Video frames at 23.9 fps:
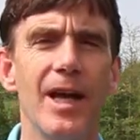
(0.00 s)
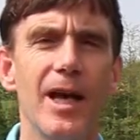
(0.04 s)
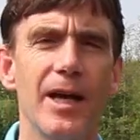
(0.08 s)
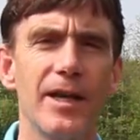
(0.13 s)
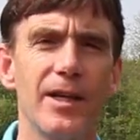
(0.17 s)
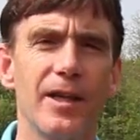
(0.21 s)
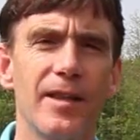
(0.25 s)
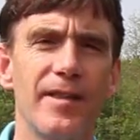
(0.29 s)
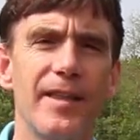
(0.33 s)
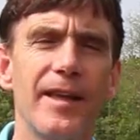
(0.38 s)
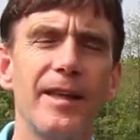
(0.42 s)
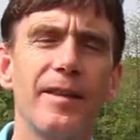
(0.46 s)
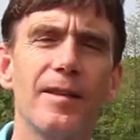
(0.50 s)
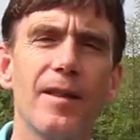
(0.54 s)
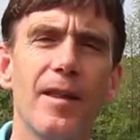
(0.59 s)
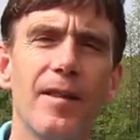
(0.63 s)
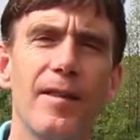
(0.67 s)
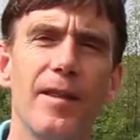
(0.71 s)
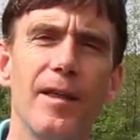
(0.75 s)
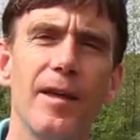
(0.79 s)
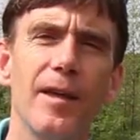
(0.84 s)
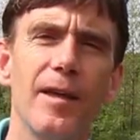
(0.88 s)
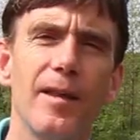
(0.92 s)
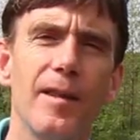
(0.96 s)
And I think
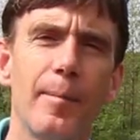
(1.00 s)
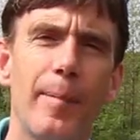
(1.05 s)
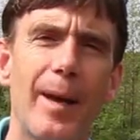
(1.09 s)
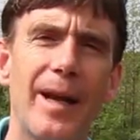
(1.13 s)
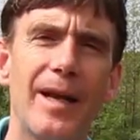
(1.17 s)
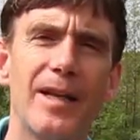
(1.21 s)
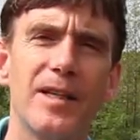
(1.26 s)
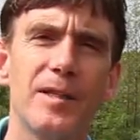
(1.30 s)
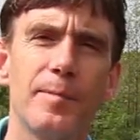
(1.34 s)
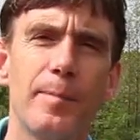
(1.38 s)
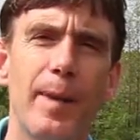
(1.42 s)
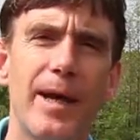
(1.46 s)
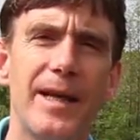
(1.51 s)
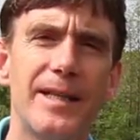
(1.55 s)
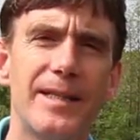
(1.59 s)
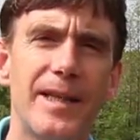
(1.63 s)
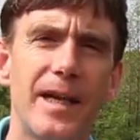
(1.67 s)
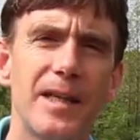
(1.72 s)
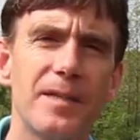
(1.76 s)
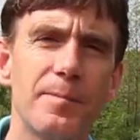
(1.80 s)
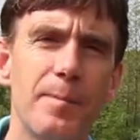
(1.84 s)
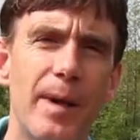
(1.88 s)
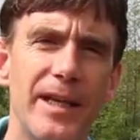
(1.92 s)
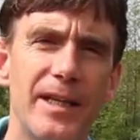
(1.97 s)
that the balanced bait
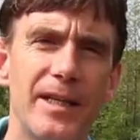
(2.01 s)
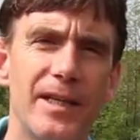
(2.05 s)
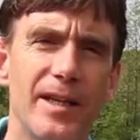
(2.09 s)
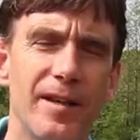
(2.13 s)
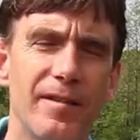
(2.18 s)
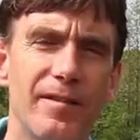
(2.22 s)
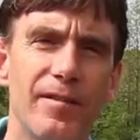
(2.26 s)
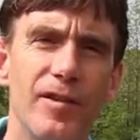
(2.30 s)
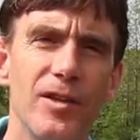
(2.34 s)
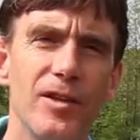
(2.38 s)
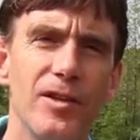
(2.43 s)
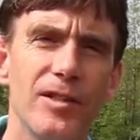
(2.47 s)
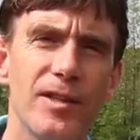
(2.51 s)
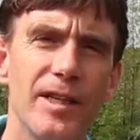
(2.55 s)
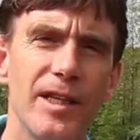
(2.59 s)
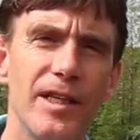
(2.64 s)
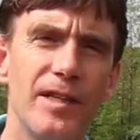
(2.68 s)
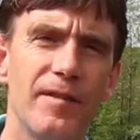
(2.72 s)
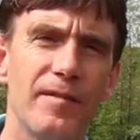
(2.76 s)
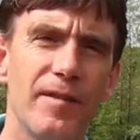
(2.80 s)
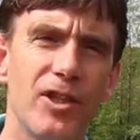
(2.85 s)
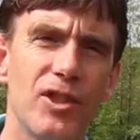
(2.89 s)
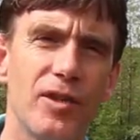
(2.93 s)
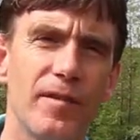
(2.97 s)
does make a difference.
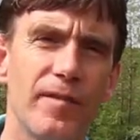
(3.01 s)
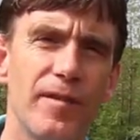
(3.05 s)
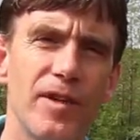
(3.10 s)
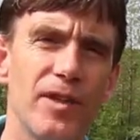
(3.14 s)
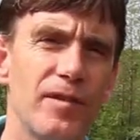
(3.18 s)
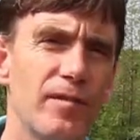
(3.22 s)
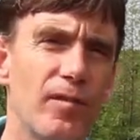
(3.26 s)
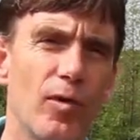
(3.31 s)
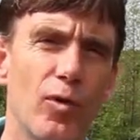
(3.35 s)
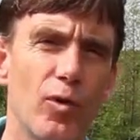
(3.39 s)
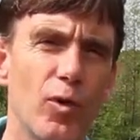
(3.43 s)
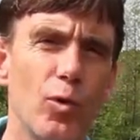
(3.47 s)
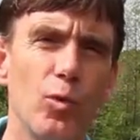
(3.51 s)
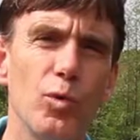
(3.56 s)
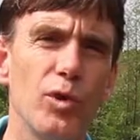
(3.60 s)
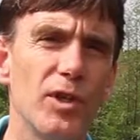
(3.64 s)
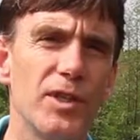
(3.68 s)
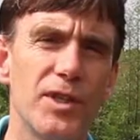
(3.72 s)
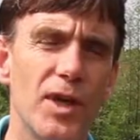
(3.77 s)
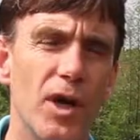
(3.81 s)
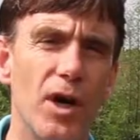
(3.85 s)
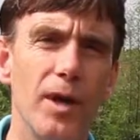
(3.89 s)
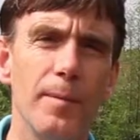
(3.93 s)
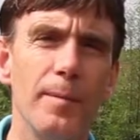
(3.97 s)
These fish are fished for all the
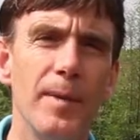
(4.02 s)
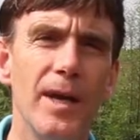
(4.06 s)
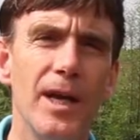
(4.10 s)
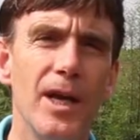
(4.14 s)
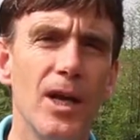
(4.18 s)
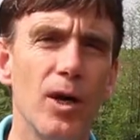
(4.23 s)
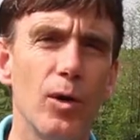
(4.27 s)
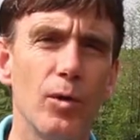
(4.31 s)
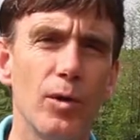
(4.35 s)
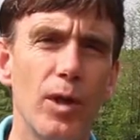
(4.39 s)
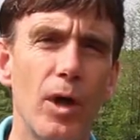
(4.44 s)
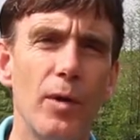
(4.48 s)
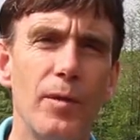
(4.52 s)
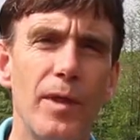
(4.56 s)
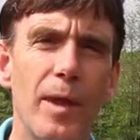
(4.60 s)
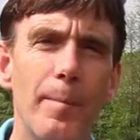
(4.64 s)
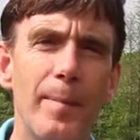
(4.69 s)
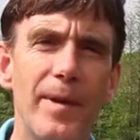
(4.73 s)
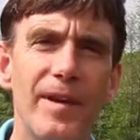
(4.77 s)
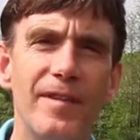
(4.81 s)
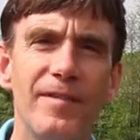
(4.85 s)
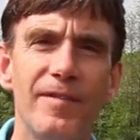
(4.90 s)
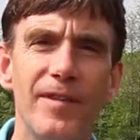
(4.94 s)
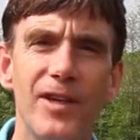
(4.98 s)
time. Although they're
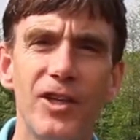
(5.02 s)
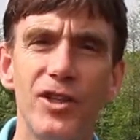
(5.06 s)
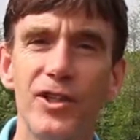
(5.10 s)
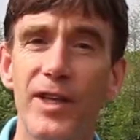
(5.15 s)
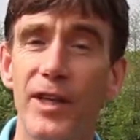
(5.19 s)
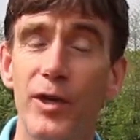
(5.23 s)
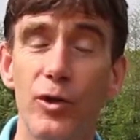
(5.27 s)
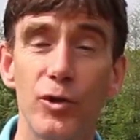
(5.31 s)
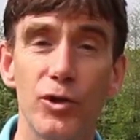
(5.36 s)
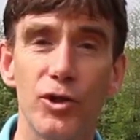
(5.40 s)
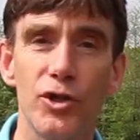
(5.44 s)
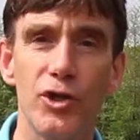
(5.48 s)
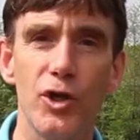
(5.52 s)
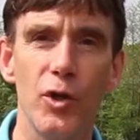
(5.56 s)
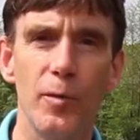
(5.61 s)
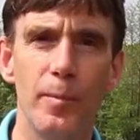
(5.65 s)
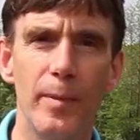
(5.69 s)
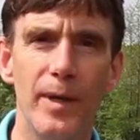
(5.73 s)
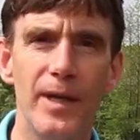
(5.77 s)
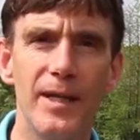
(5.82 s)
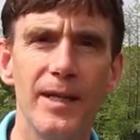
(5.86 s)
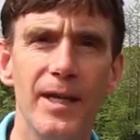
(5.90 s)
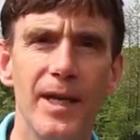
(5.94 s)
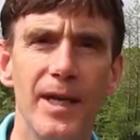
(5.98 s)
big fish, they're not
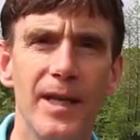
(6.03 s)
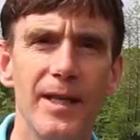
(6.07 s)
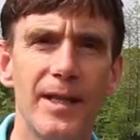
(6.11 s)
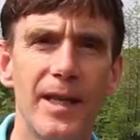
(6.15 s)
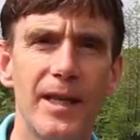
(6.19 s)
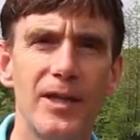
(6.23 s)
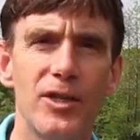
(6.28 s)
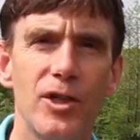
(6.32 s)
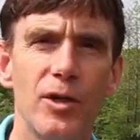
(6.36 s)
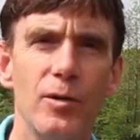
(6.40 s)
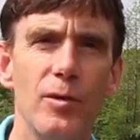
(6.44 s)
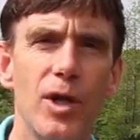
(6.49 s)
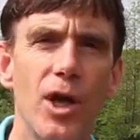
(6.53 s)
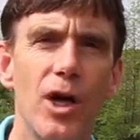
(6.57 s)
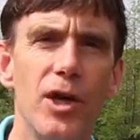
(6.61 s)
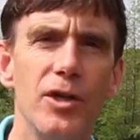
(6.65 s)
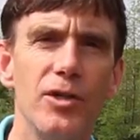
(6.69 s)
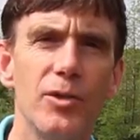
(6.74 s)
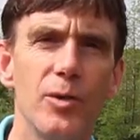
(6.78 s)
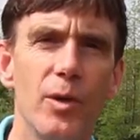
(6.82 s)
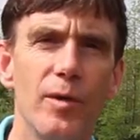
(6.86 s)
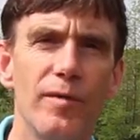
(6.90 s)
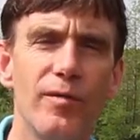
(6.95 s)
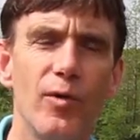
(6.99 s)
stupid. They do
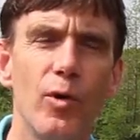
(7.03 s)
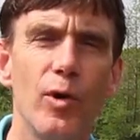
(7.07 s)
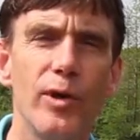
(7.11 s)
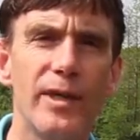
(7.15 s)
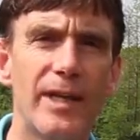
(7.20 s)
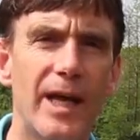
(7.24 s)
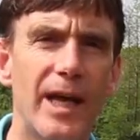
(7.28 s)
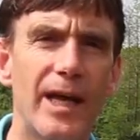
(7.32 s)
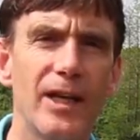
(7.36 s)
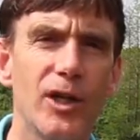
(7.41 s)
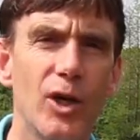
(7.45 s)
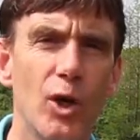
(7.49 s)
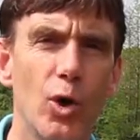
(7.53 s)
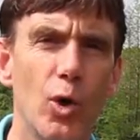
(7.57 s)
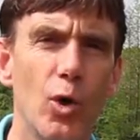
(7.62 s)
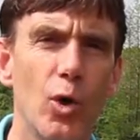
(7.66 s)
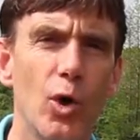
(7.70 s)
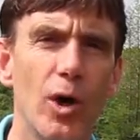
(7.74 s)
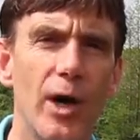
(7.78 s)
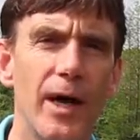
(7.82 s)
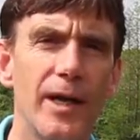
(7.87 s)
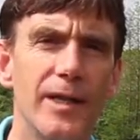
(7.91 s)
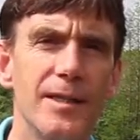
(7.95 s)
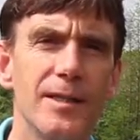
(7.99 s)
learn to avoid getting
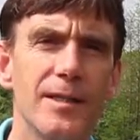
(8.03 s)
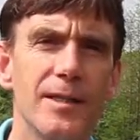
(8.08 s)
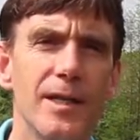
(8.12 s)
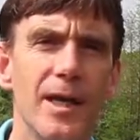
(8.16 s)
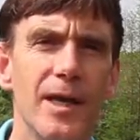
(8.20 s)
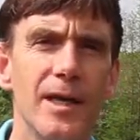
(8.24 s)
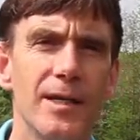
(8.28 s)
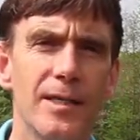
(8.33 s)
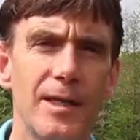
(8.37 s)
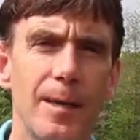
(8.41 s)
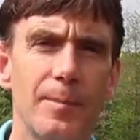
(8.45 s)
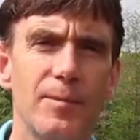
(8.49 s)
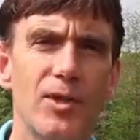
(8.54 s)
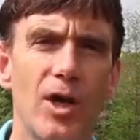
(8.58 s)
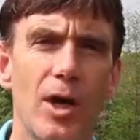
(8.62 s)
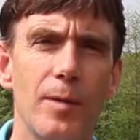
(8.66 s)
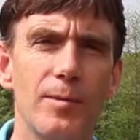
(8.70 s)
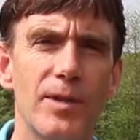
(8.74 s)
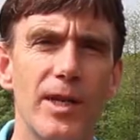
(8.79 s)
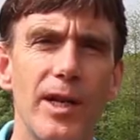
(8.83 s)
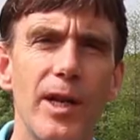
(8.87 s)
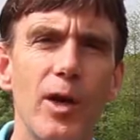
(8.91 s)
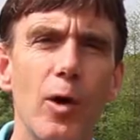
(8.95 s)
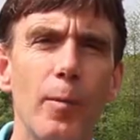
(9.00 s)
caught, and
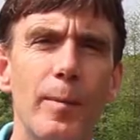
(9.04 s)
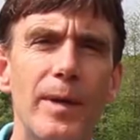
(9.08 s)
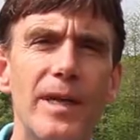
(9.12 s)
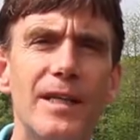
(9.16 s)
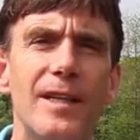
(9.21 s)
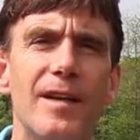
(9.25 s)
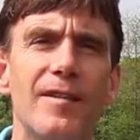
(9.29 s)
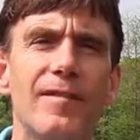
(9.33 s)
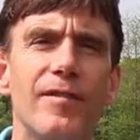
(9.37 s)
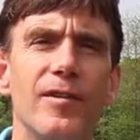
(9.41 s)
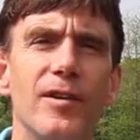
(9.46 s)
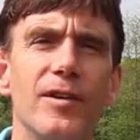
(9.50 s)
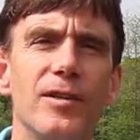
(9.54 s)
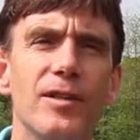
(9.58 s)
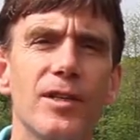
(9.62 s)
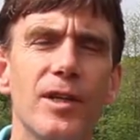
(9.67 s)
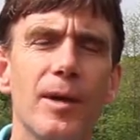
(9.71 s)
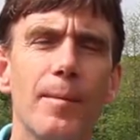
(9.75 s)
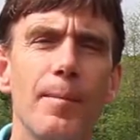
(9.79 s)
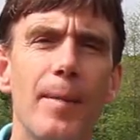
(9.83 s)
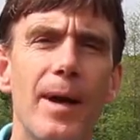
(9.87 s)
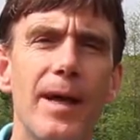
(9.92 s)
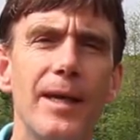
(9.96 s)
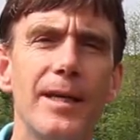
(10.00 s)
sometimes a little bit of difference
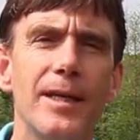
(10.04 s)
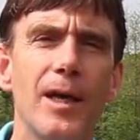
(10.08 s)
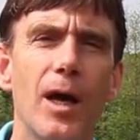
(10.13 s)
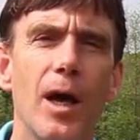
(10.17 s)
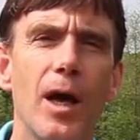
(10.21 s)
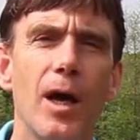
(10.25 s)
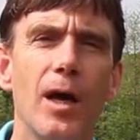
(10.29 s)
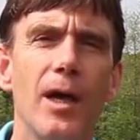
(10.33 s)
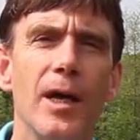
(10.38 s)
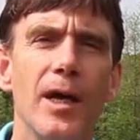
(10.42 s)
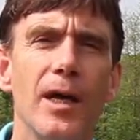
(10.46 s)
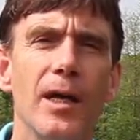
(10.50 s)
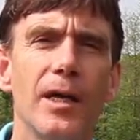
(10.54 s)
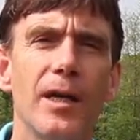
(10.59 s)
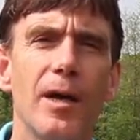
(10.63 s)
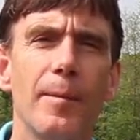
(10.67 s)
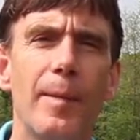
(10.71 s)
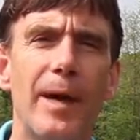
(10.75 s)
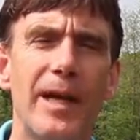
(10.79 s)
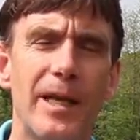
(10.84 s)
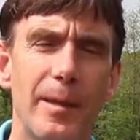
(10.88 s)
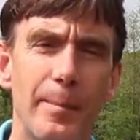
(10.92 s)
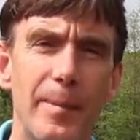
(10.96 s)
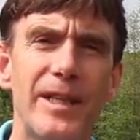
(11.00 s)
can make a
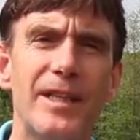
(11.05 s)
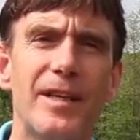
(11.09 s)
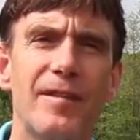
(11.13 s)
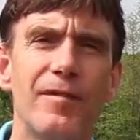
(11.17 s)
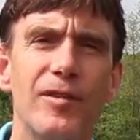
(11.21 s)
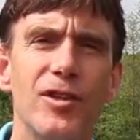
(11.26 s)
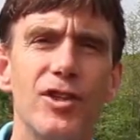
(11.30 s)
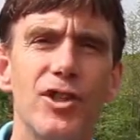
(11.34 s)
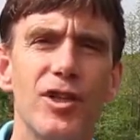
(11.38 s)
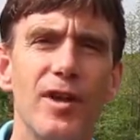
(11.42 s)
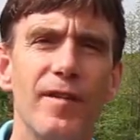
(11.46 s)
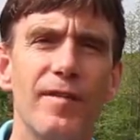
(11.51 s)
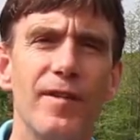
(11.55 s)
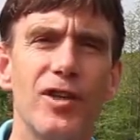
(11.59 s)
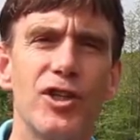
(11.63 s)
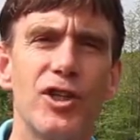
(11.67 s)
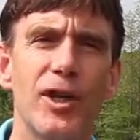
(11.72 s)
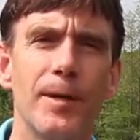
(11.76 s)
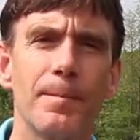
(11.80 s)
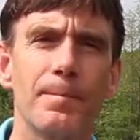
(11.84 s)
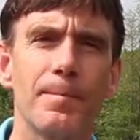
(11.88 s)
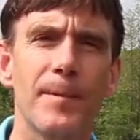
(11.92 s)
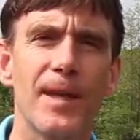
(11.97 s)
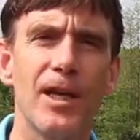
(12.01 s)
big difference to your
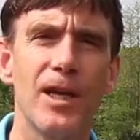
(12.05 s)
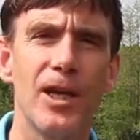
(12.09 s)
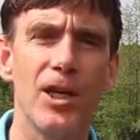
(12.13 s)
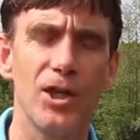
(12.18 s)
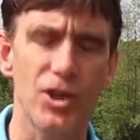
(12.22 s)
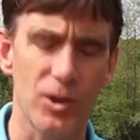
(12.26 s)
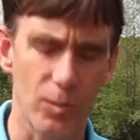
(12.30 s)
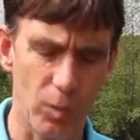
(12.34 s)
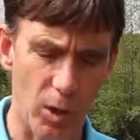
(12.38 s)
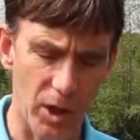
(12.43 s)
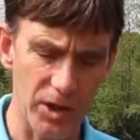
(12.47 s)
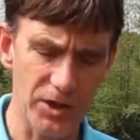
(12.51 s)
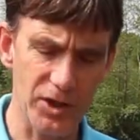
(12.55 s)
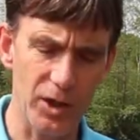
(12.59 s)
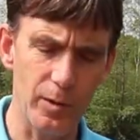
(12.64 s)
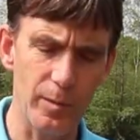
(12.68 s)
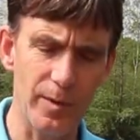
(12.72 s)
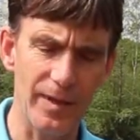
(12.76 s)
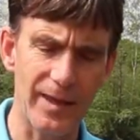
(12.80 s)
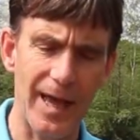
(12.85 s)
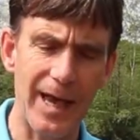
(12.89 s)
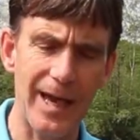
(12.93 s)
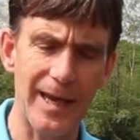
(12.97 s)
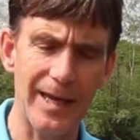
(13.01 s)
fishing. So what I do
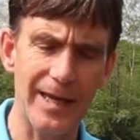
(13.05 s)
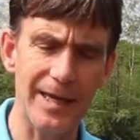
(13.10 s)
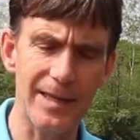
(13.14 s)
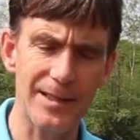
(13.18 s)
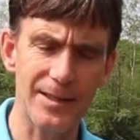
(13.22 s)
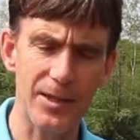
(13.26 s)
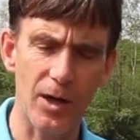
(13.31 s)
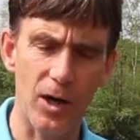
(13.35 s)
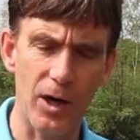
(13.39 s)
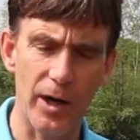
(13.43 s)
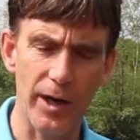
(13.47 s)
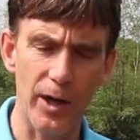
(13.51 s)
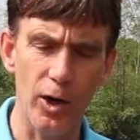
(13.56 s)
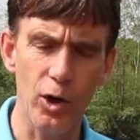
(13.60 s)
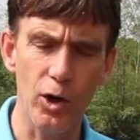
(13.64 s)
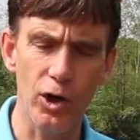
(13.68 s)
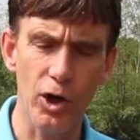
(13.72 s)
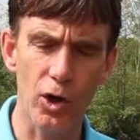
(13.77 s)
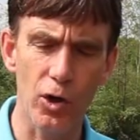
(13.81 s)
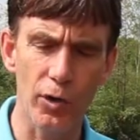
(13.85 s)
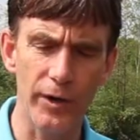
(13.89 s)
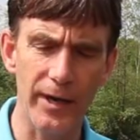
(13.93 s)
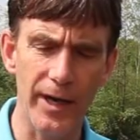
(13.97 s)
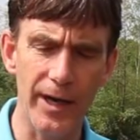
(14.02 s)
with that is I
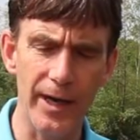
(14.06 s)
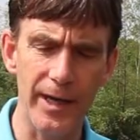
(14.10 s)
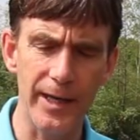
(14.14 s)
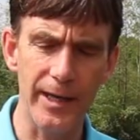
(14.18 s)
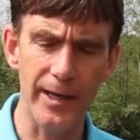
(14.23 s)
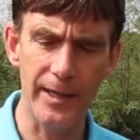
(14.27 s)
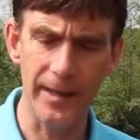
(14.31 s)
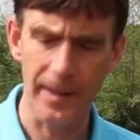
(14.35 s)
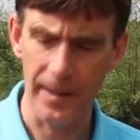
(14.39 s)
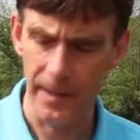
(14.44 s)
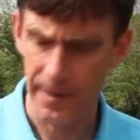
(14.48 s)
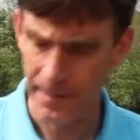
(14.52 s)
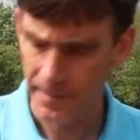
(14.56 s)
hook on a